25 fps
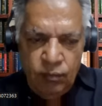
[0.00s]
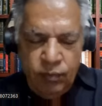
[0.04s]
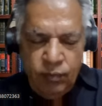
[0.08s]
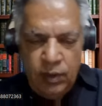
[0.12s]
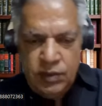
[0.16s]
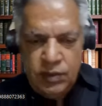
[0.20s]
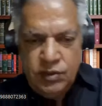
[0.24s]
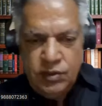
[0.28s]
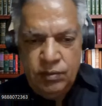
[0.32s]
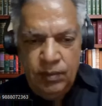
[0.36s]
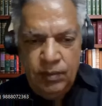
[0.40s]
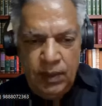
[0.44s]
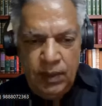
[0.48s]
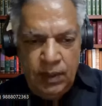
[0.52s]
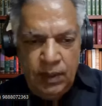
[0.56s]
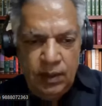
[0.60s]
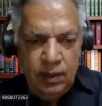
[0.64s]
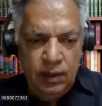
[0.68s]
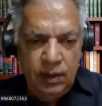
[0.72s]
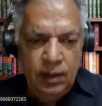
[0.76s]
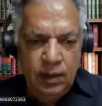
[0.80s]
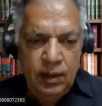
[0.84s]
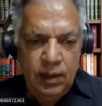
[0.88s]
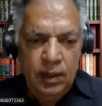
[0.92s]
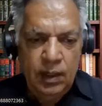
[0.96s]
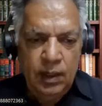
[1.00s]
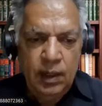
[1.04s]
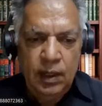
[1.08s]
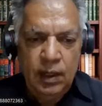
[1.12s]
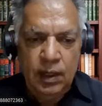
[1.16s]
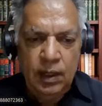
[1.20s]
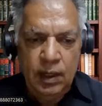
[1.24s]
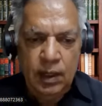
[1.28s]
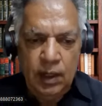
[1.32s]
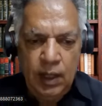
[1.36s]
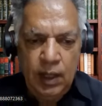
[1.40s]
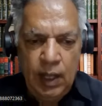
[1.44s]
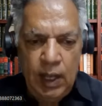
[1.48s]
First one,
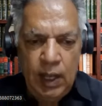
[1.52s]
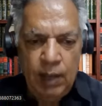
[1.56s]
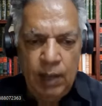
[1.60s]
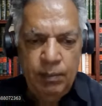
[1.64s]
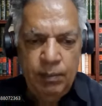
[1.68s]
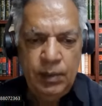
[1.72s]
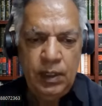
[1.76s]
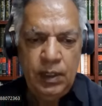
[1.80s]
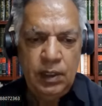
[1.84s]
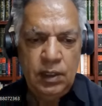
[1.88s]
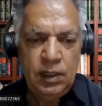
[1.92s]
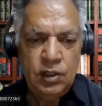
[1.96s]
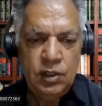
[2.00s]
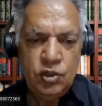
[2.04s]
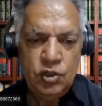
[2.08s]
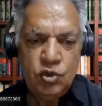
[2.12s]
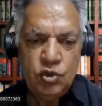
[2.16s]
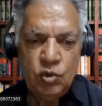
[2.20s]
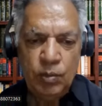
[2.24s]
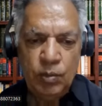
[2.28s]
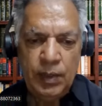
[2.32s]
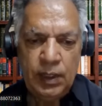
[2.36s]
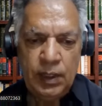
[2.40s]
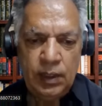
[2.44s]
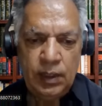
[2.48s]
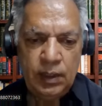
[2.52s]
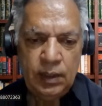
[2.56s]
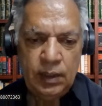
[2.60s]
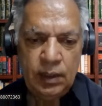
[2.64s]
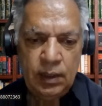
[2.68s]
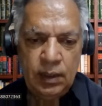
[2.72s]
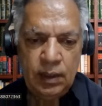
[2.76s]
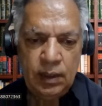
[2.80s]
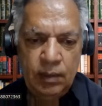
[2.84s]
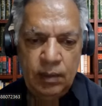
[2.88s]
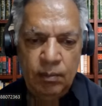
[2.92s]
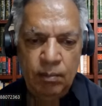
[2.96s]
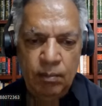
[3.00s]
every instrument
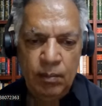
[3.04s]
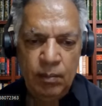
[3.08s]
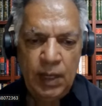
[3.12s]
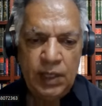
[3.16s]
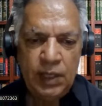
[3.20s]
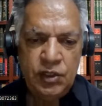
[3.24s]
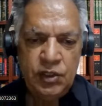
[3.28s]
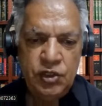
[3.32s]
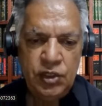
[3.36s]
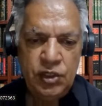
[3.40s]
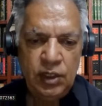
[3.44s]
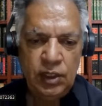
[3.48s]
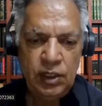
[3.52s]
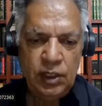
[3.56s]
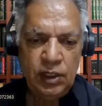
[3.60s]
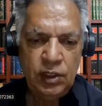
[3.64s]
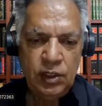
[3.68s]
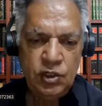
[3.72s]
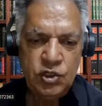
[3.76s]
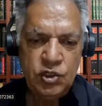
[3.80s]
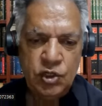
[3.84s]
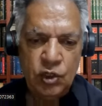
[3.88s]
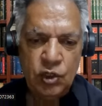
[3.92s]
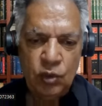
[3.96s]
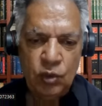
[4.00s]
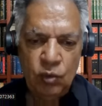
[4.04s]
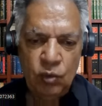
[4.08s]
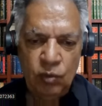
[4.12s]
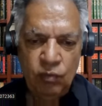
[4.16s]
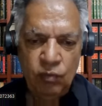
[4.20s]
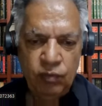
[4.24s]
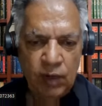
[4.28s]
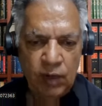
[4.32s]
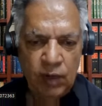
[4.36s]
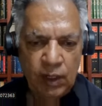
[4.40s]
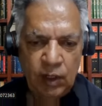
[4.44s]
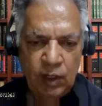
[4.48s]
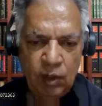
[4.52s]
mentioned in Schedule
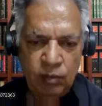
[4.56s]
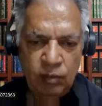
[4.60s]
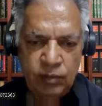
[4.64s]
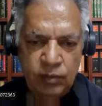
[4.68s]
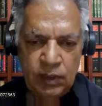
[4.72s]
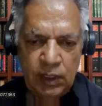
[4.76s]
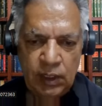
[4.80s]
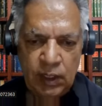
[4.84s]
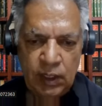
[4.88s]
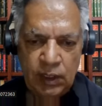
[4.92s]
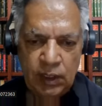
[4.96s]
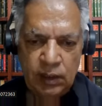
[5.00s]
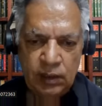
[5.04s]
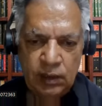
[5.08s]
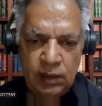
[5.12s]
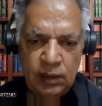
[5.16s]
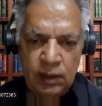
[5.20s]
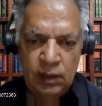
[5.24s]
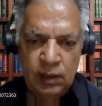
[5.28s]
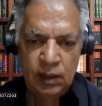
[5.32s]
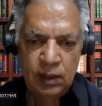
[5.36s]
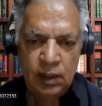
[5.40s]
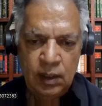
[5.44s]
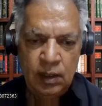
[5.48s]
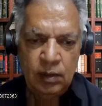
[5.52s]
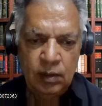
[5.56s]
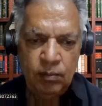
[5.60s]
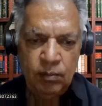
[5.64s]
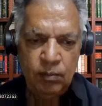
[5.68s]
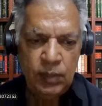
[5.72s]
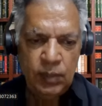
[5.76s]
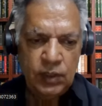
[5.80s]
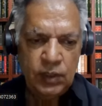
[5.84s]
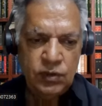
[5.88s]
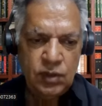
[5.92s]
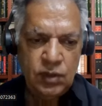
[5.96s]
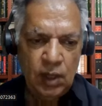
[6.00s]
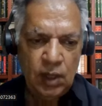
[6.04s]
1 of the Act,
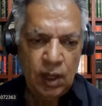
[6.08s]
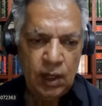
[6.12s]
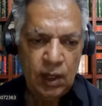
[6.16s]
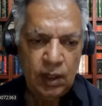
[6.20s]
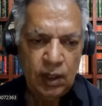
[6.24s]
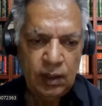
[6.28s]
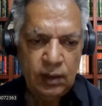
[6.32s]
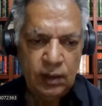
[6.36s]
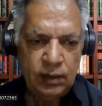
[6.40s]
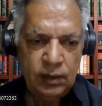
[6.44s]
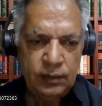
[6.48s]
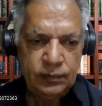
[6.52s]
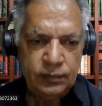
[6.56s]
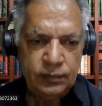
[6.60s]
which are